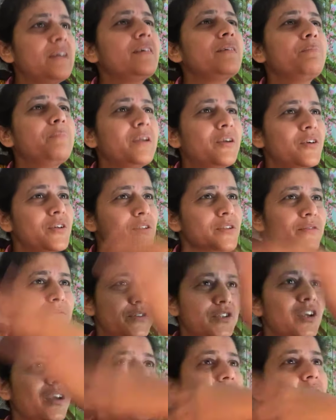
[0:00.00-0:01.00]
because of
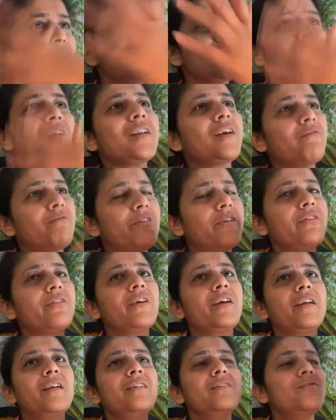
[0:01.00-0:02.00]
change and
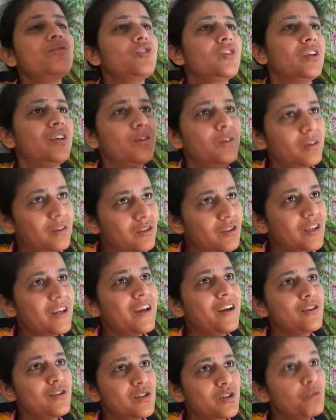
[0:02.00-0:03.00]
everything,
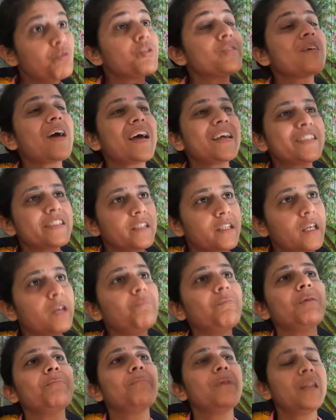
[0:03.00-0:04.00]
she was asking
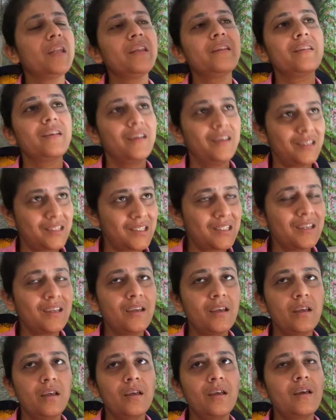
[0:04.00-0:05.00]
me many things.
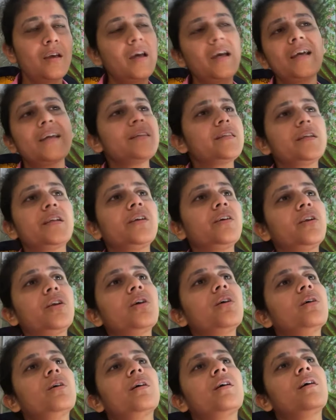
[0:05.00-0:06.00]
I said,
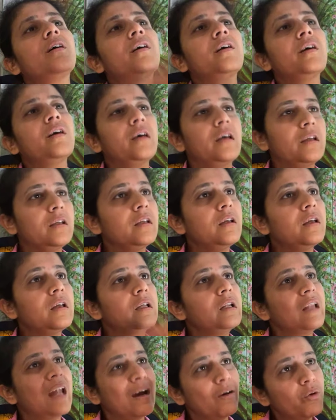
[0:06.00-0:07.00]

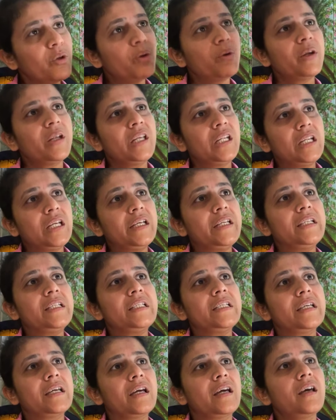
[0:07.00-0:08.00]
now you are in
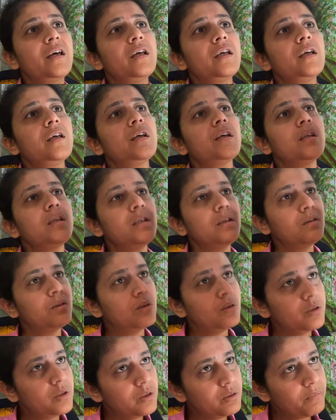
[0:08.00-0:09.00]
India, you go
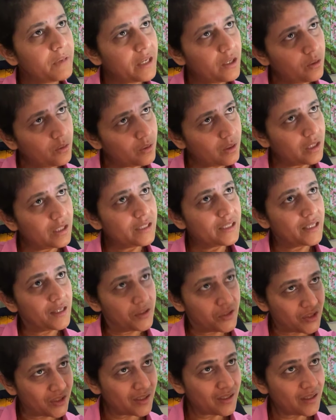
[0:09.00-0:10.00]
to my local
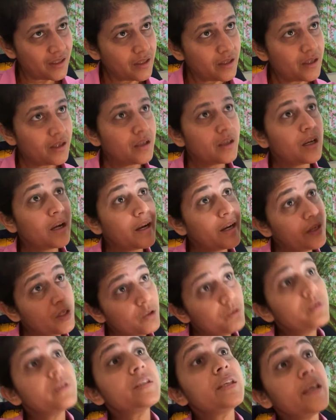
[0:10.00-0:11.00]
teacher and you
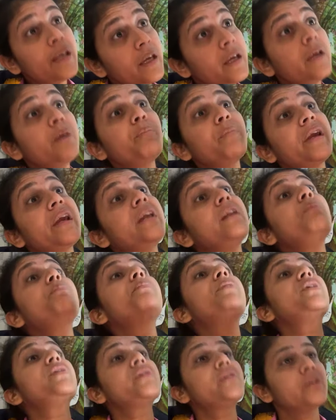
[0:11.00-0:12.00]
see him in
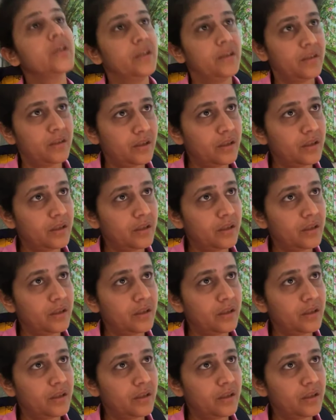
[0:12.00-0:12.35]
person.